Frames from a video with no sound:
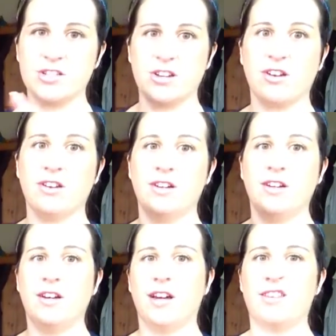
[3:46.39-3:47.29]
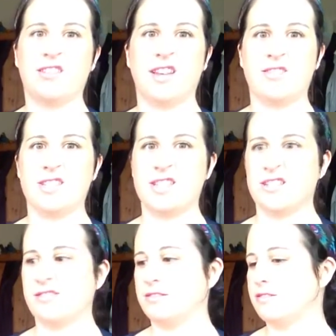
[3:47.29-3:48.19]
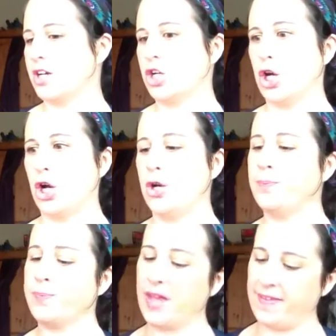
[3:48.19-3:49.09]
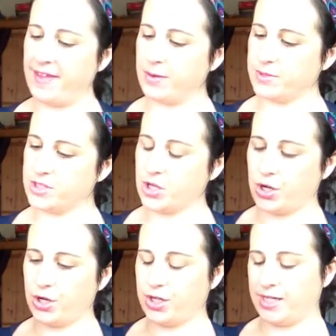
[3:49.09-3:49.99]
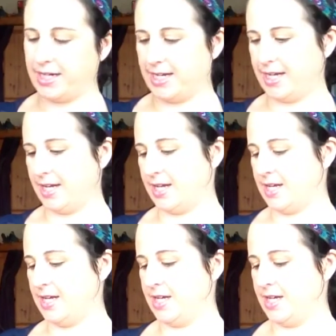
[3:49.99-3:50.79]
So I thought that would still go. And that was only